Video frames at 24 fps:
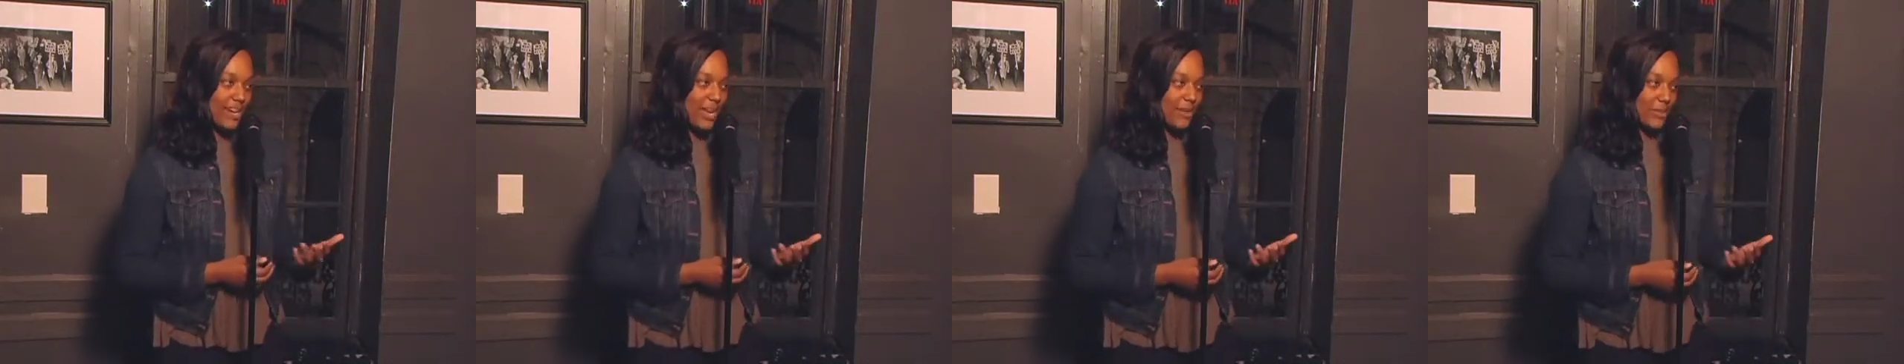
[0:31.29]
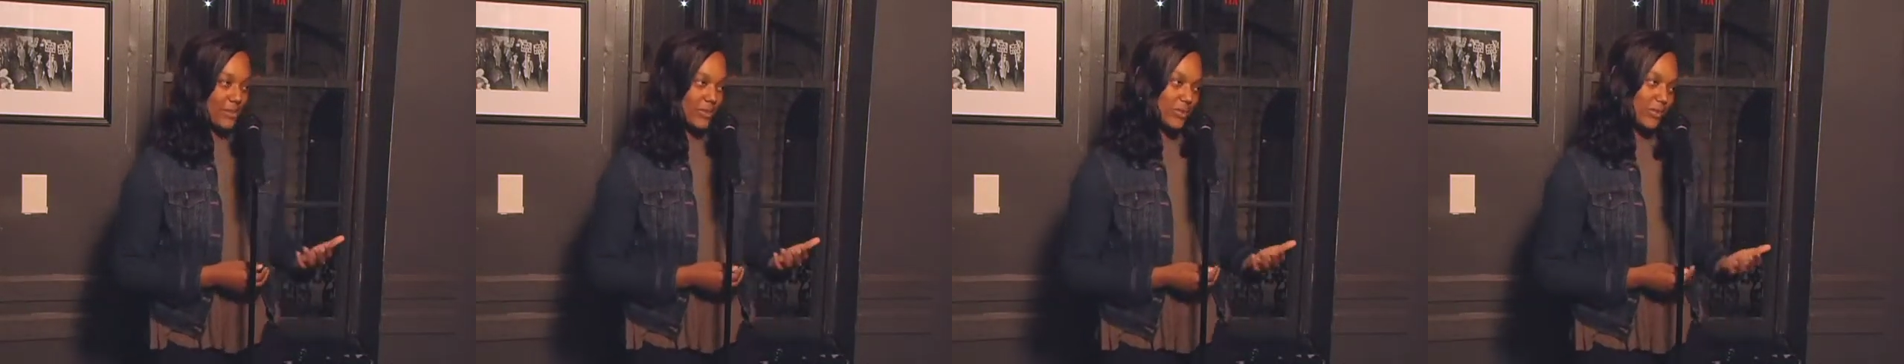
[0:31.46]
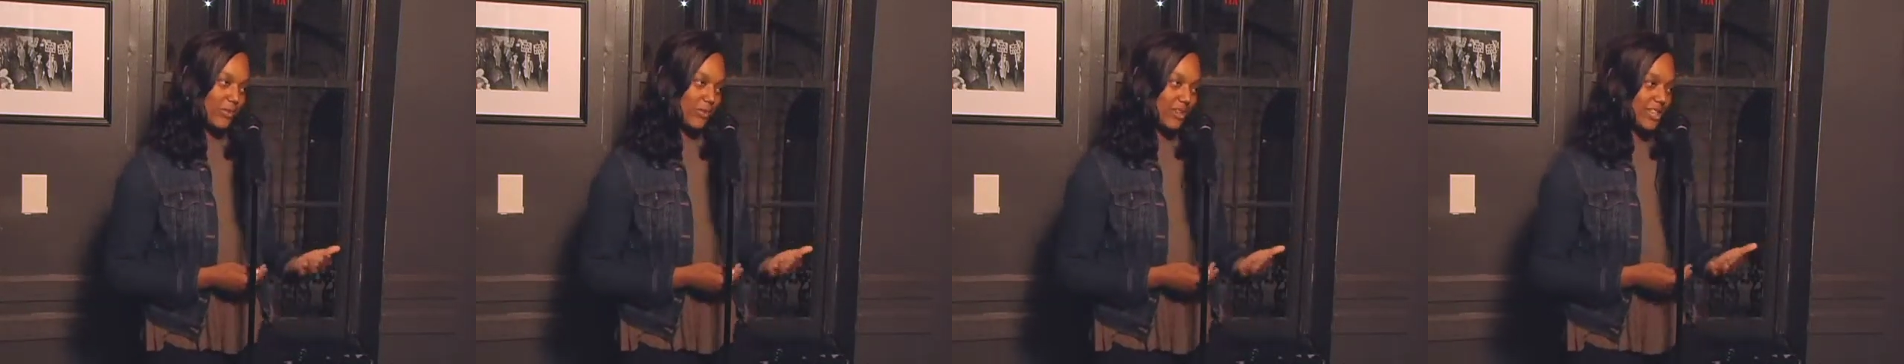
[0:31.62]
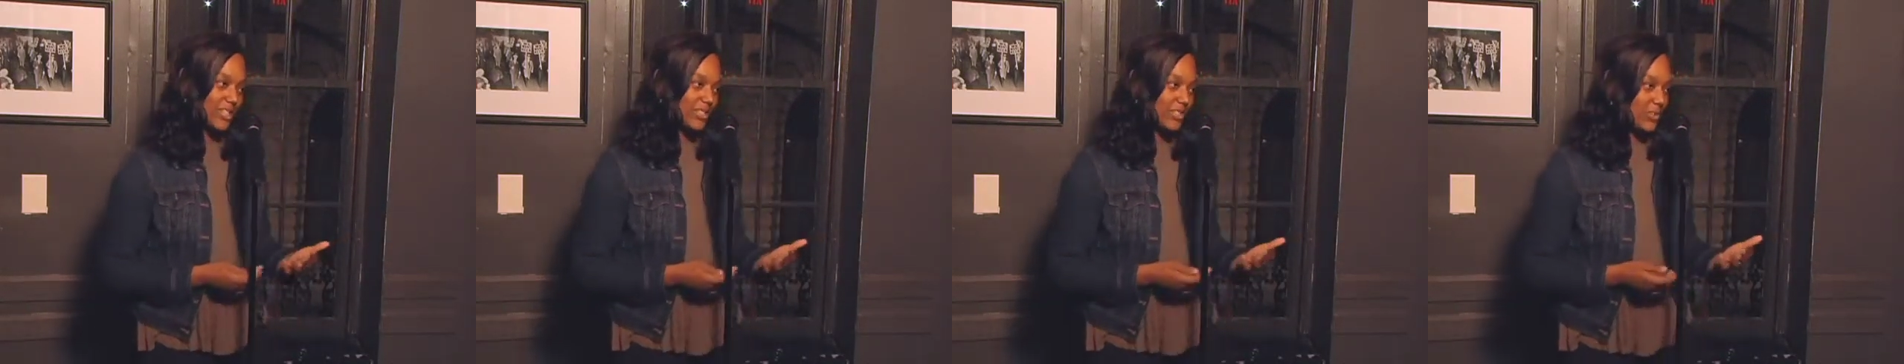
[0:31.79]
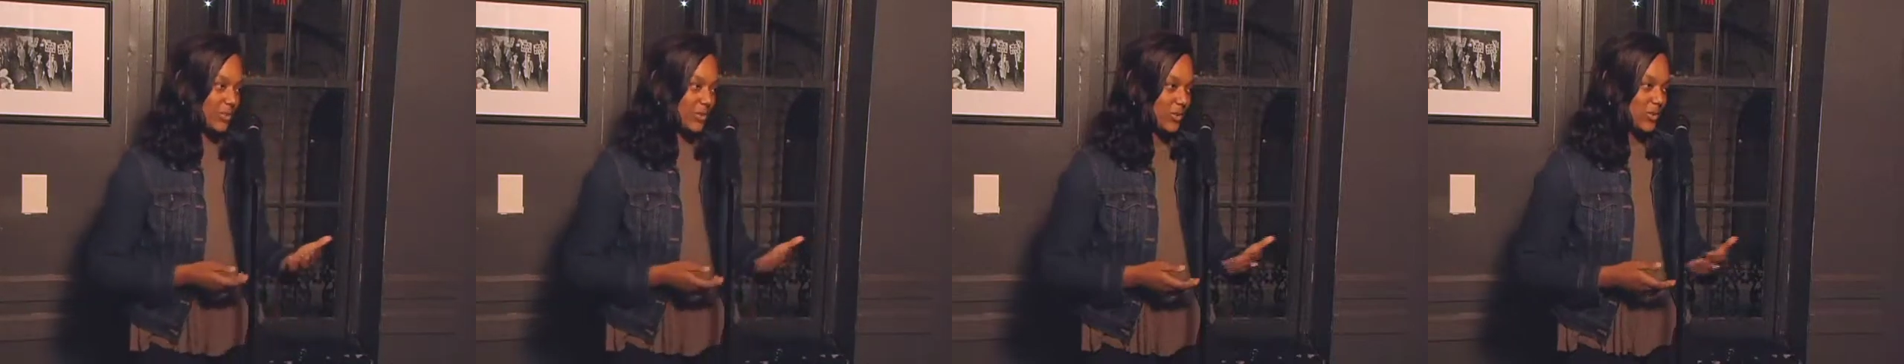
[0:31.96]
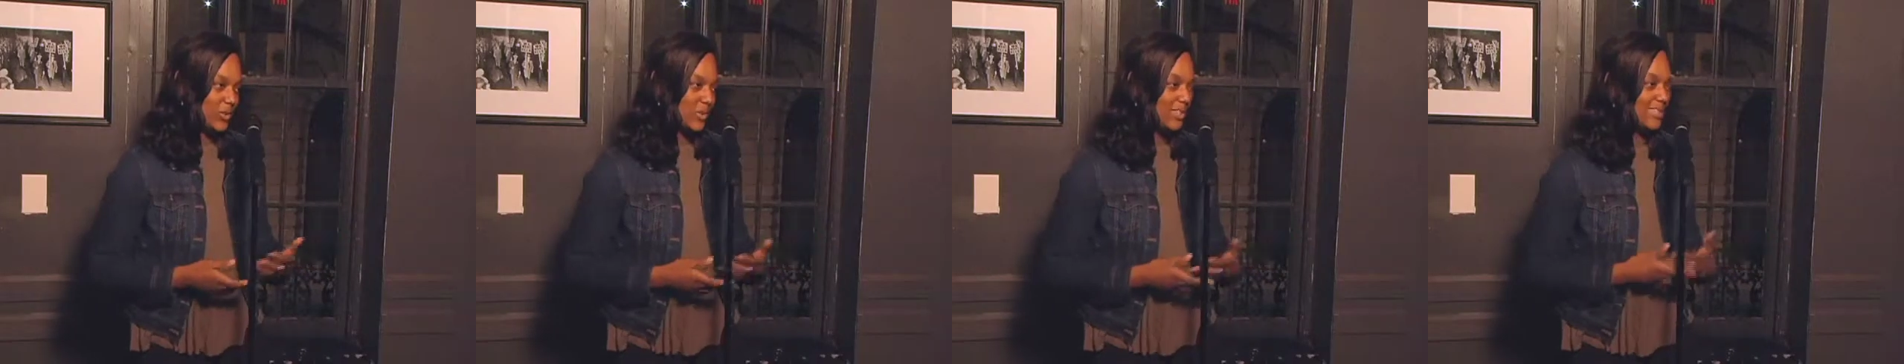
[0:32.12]
opportunity to
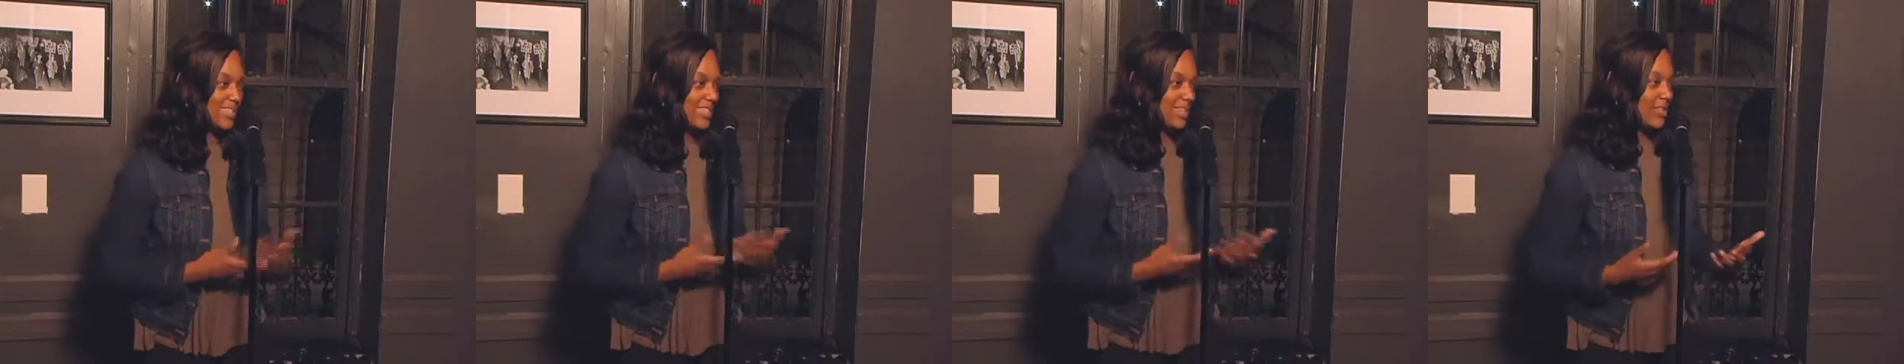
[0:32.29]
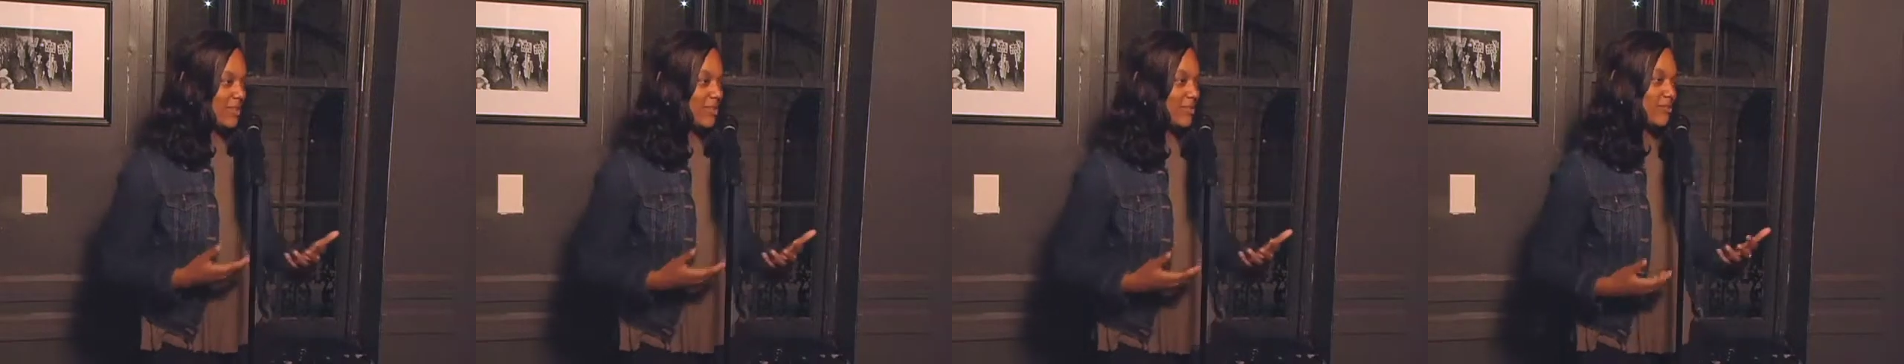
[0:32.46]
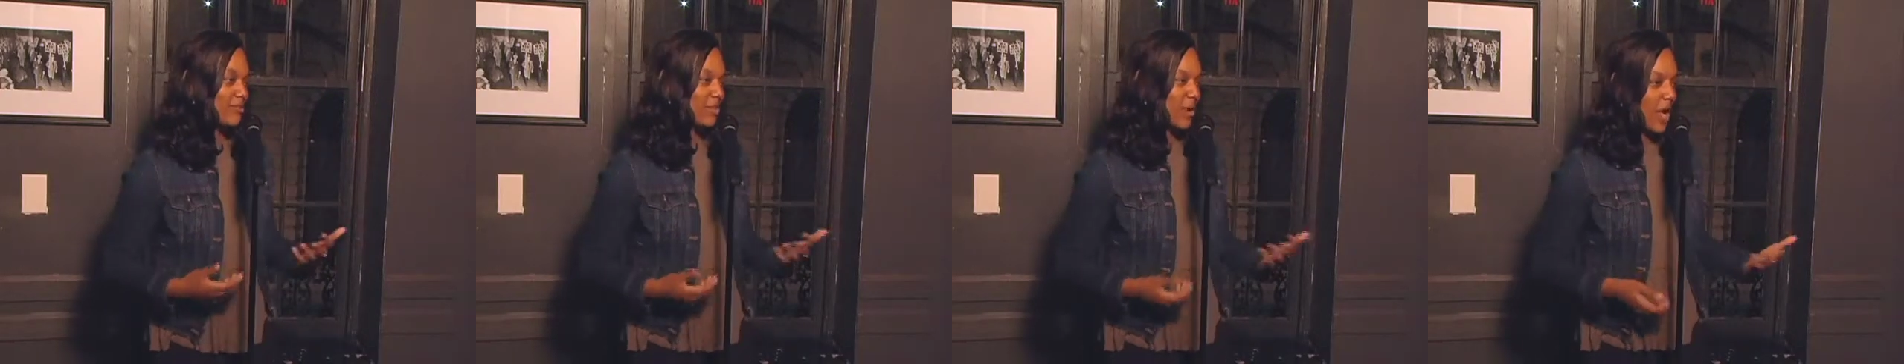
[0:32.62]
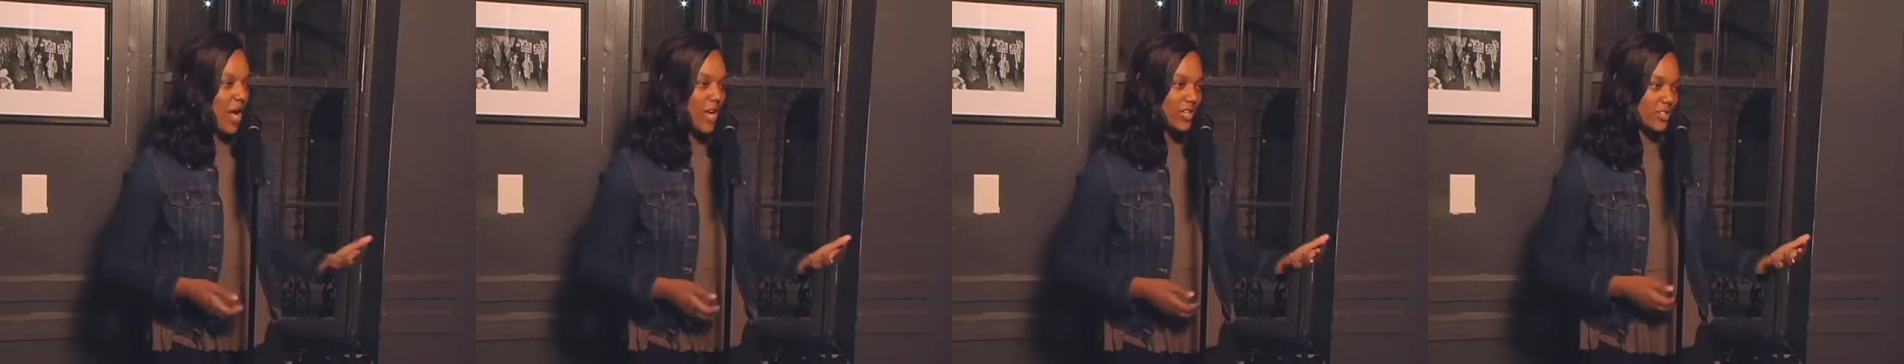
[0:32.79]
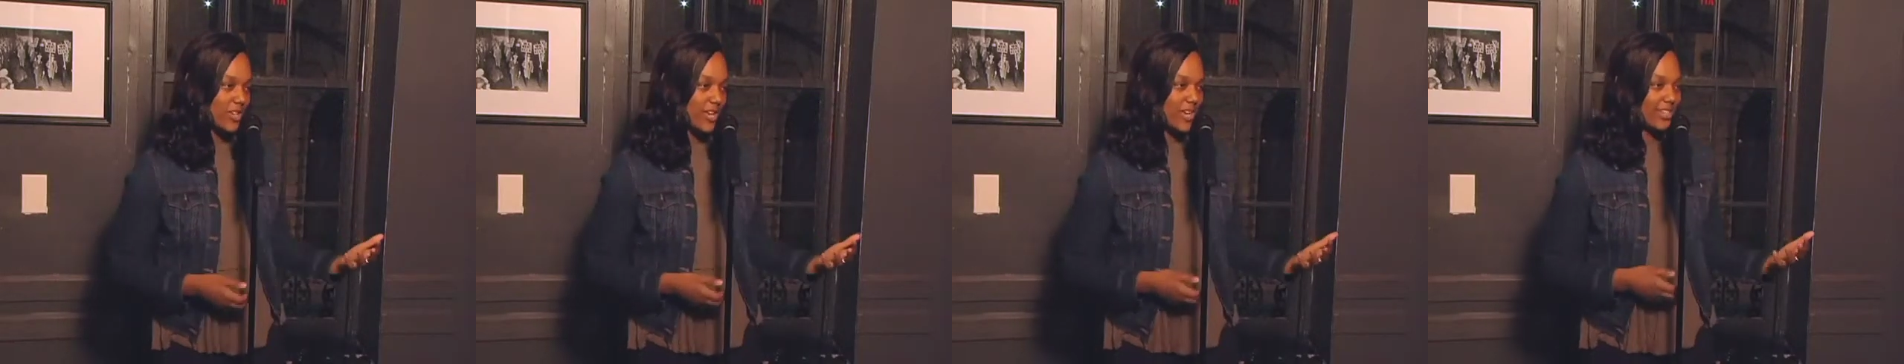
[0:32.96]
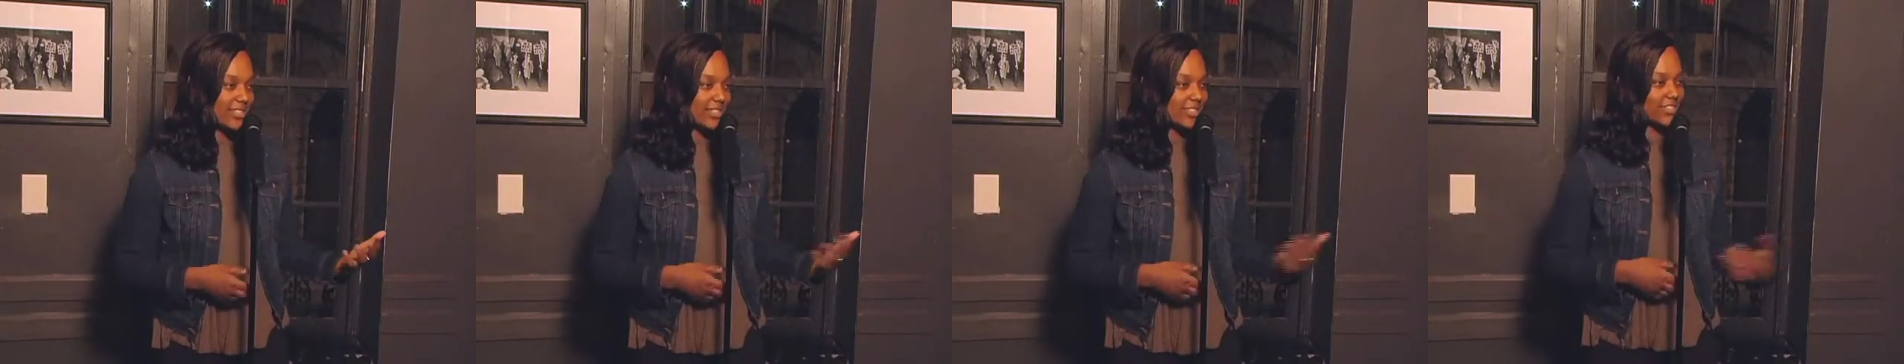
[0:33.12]
do senior
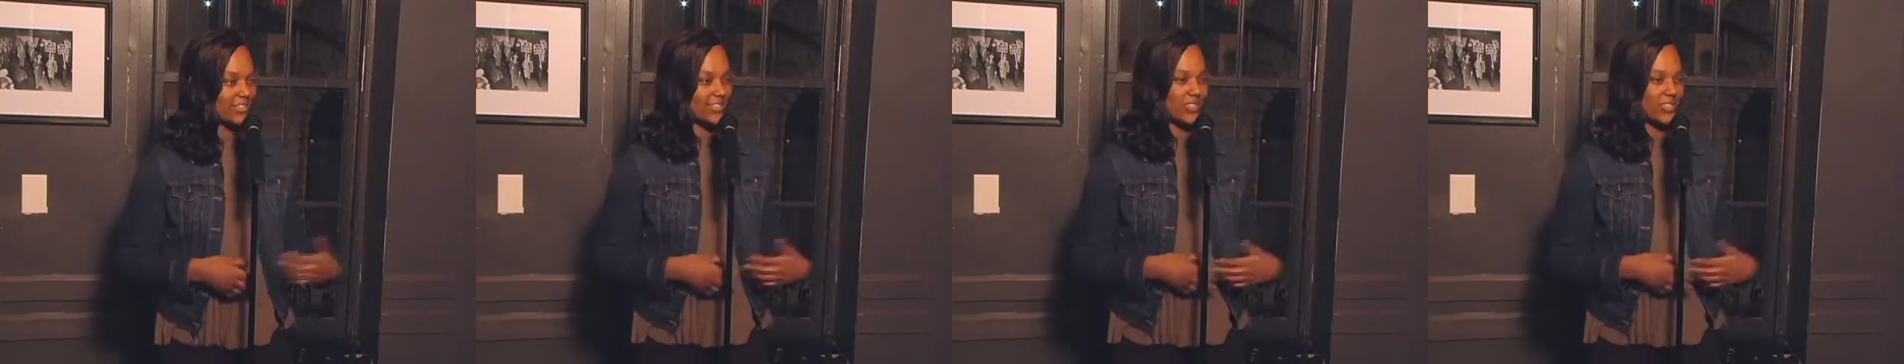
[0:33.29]
projects.